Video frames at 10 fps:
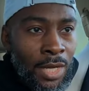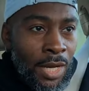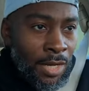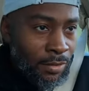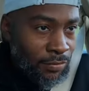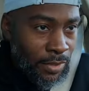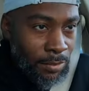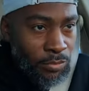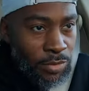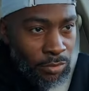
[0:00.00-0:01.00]
All right,
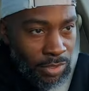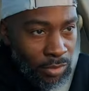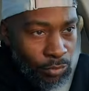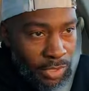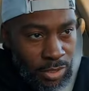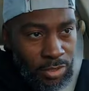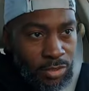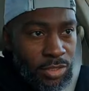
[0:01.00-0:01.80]
family, we on our way